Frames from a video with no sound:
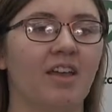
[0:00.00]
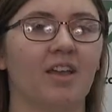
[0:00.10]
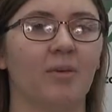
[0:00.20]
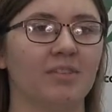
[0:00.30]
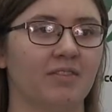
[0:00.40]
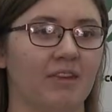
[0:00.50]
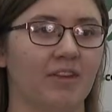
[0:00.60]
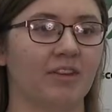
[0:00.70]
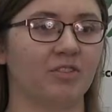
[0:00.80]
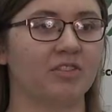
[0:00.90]
it wasn't
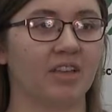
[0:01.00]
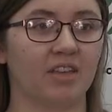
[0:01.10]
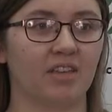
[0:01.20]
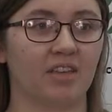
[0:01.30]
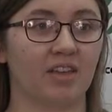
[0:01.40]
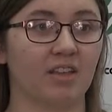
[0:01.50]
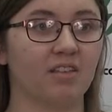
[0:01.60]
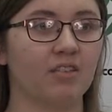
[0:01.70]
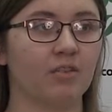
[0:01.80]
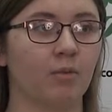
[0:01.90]
very interesting to
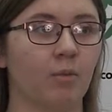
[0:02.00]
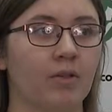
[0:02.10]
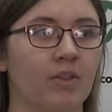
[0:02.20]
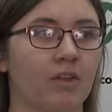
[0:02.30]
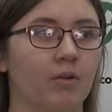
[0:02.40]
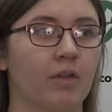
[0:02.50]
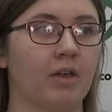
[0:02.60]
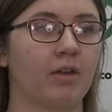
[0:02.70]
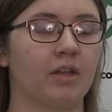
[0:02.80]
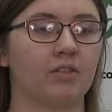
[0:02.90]
kids when they go
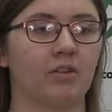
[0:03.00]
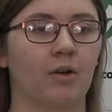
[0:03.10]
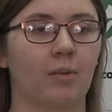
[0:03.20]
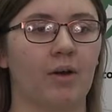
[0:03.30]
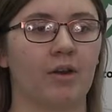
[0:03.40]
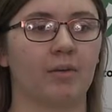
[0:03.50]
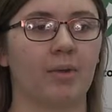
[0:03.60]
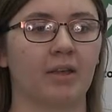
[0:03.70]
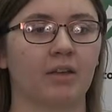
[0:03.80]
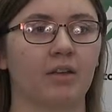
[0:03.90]
there, and so I wanted to
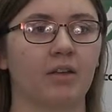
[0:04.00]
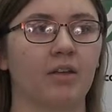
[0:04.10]
make